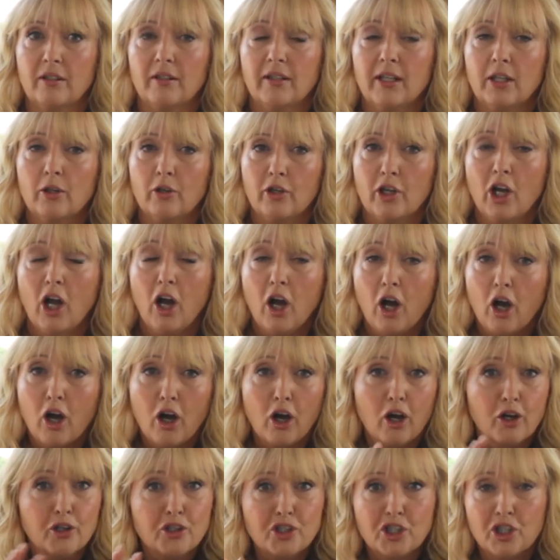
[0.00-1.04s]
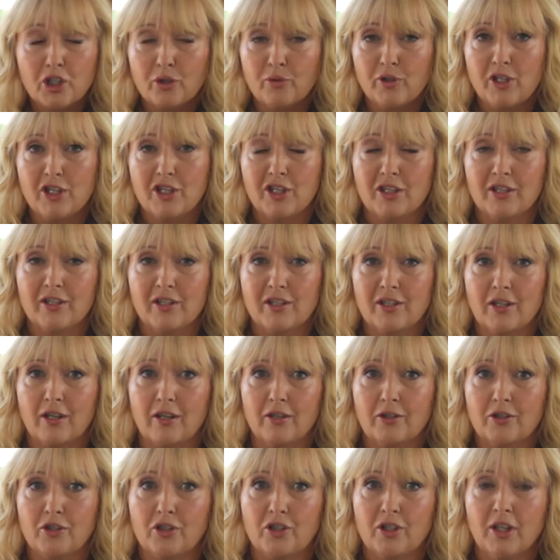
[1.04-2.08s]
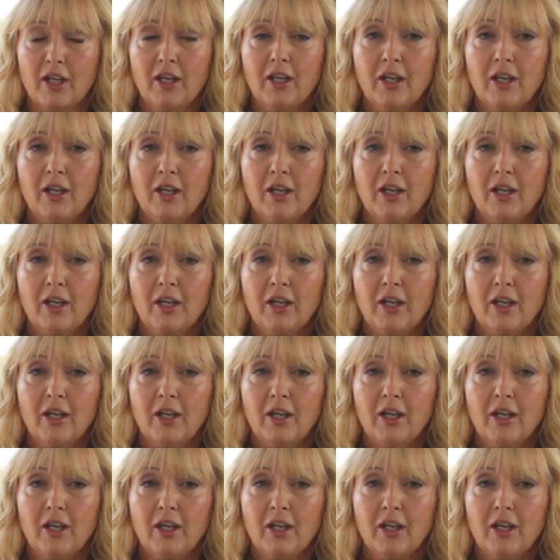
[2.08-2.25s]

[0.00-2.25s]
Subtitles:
They're not a harsh ingredient as such.